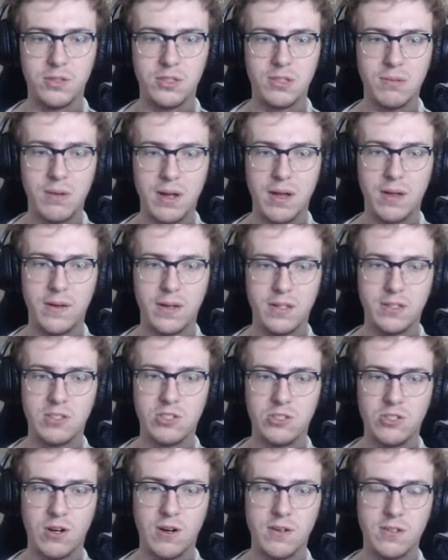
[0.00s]
around, and
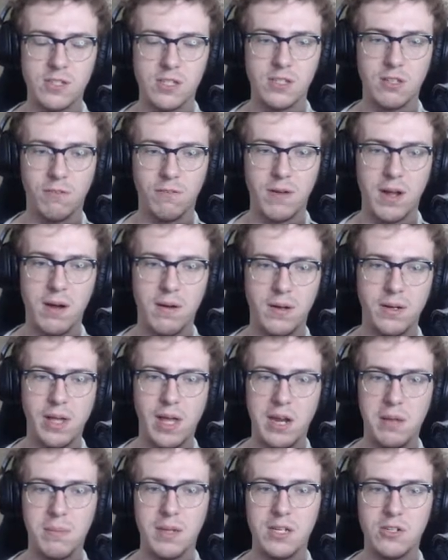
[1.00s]
starts its firing
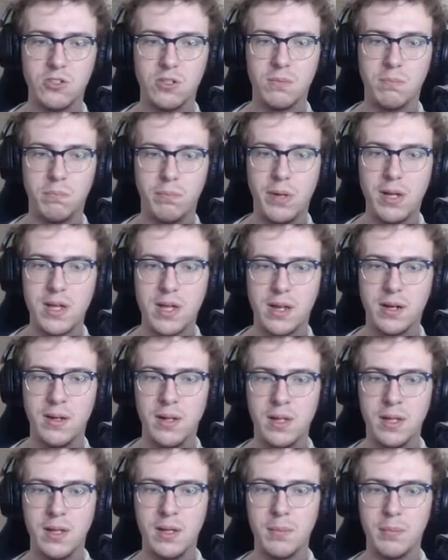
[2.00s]
animation, but
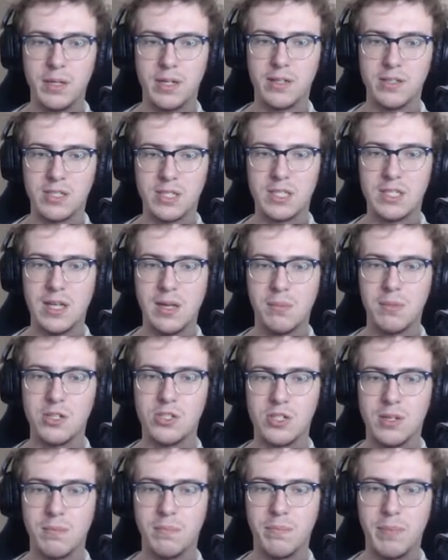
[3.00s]
because it's damaged,
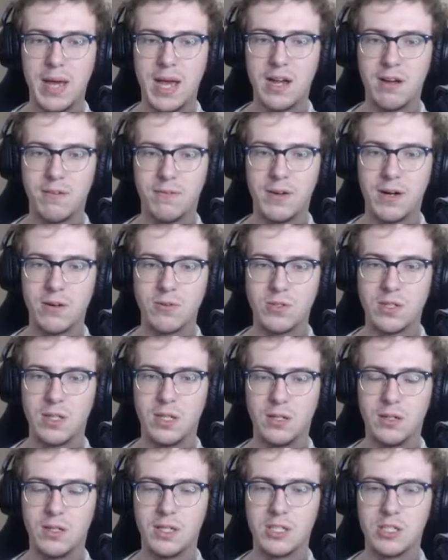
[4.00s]
it backfires the
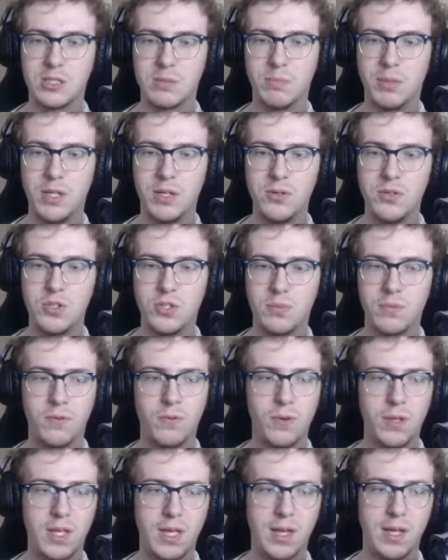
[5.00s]
little explosion
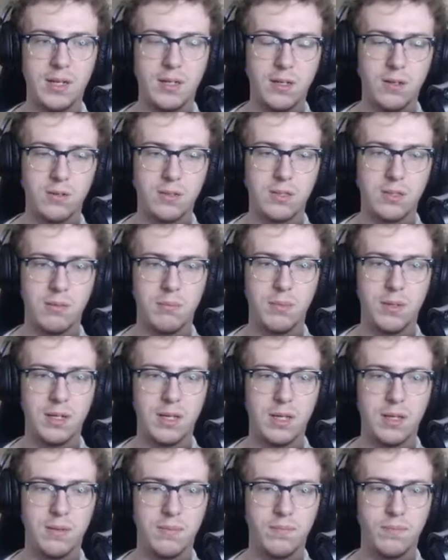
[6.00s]
before the head goes limp
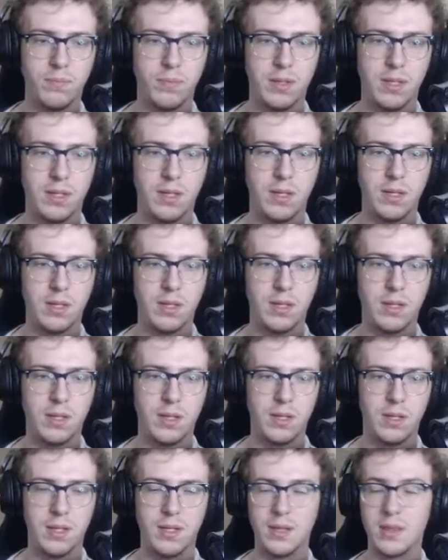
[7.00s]
again?
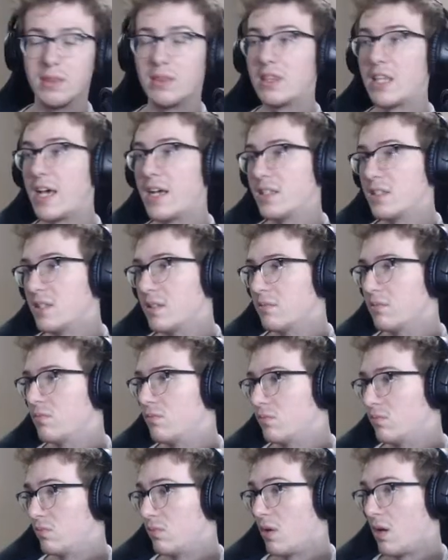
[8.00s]
That's a,
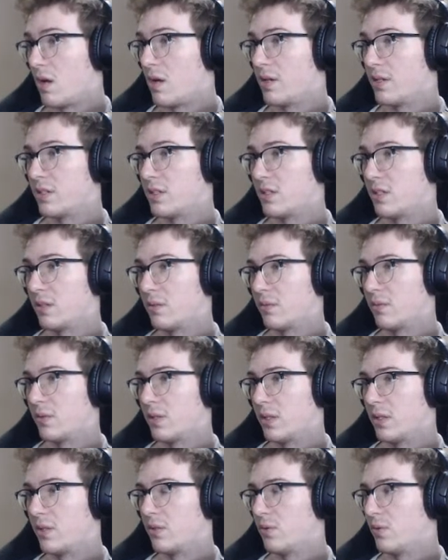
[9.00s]
honestly,
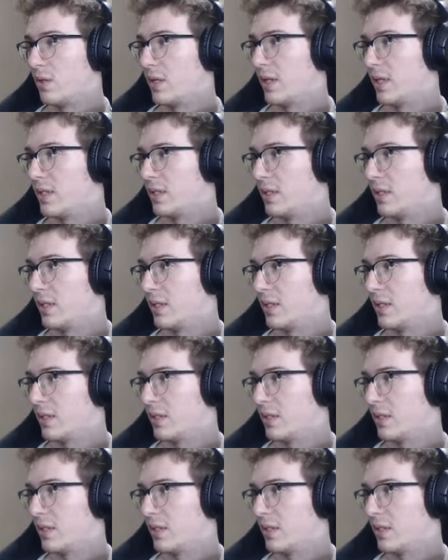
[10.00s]
really cool idea.